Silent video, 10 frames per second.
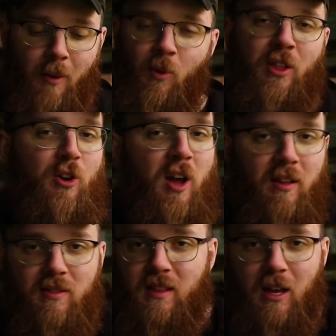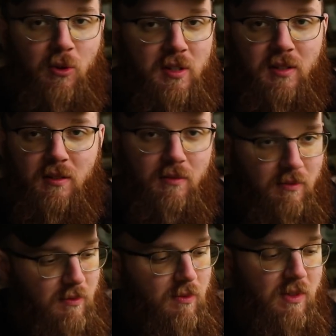Whether or not it was
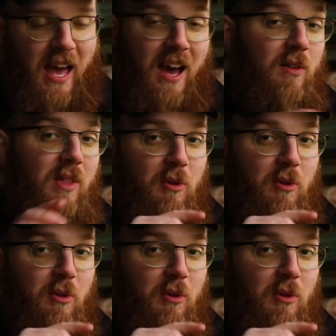that